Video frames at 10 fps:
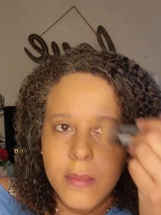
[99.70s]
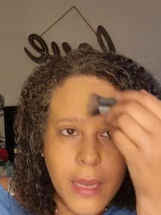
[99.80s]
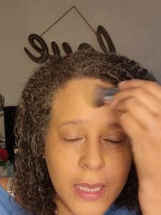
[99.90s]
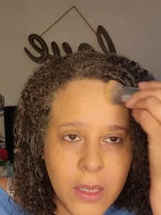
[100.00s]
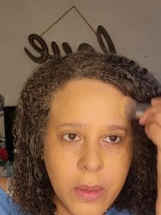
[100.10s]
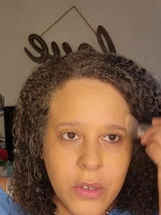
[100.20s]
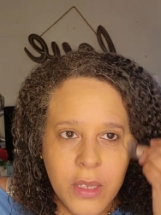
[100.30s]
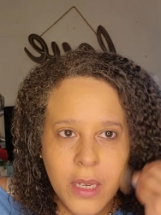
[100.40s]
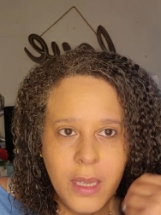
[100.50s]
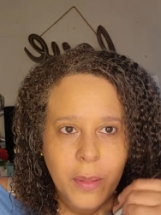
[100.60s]
it's so
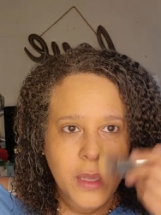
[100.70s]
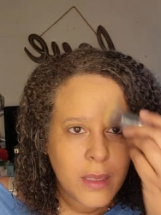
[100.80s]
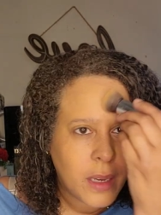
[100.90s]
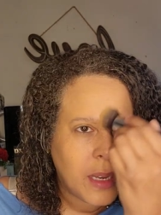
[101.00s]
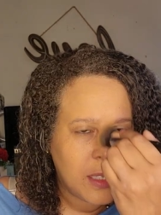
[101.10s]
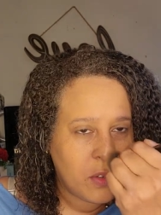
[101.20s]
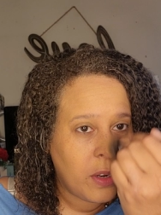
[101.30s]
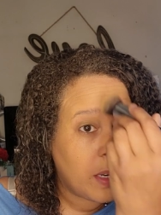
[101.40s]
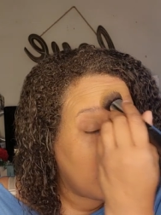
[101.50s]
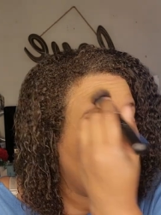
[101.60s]
interesting because I put this on
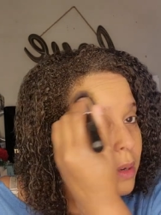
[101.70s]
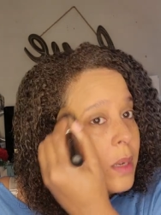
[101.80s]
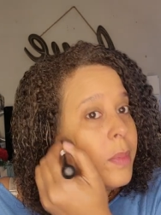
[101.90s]
yesterday and it looked good,